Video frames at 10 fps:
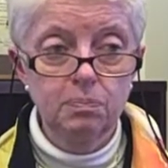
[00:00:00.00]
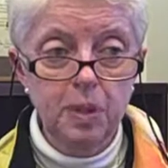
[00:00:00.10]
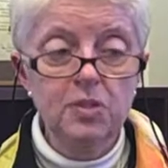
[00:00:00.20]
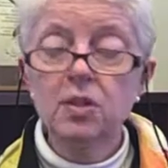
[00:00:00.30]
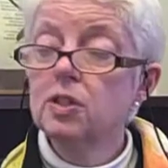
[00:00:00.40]

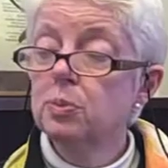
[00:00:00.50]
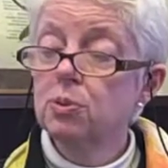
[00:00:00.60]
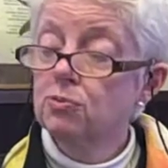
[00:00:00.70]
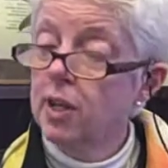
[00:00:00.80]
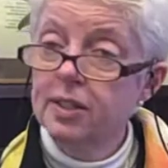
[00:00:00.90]
basically
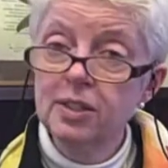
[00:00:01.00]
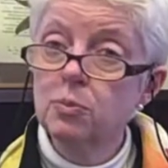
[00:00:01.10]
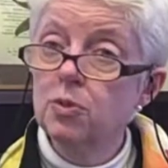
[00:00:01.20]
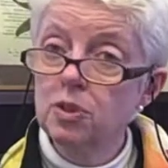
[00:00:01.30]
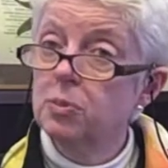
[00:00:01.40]
providing them
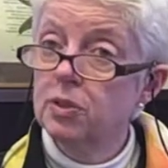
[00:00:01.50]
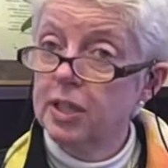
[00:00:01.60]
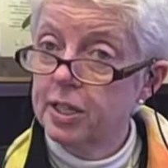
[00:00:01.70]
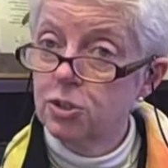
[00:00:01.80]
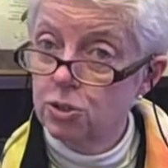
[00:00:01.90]
with
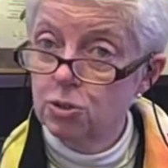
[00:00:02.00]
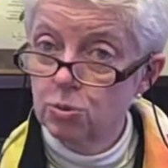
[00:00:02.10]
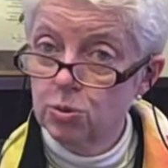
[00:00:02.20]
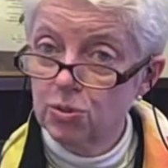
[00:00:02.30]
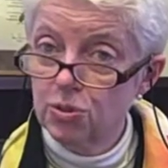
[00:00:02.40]
communication
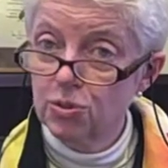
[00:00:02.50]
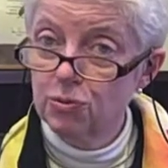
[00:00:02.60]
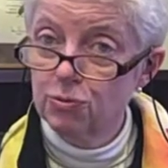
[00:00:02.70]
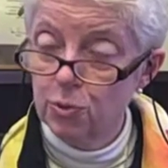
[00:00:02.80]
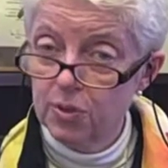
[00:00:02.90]
tools
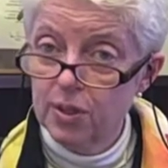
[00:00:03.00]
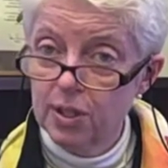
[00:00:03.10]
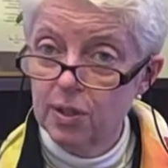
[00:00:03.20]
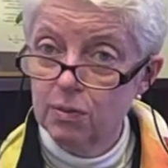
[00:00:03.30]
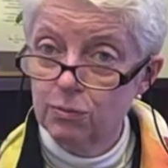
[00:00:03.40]
for
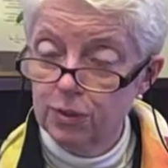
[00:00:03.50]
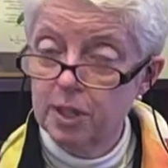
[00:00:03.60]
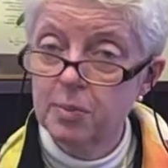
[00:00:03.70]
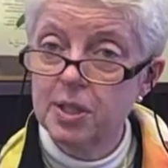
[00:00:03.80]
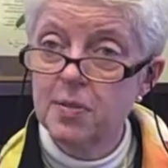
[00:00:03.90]
their
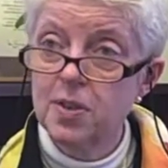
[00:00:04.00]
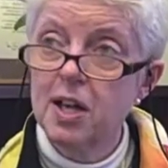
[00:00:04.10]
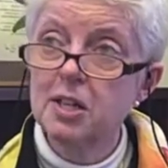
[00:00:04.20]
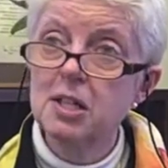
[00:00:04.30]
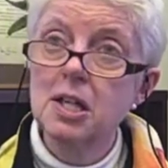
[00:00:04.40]
family
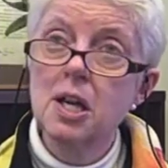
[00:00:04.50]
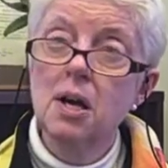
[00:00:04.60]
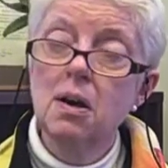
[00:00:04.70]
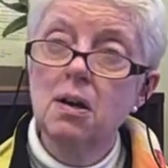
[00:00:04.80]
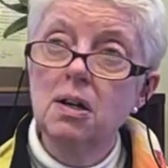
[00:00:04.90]
that
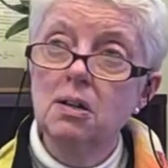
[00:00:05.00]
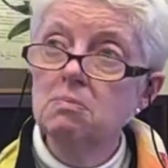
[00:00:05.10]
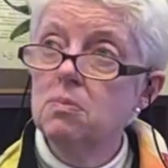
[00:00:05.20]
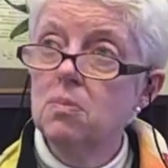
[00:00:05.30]
um,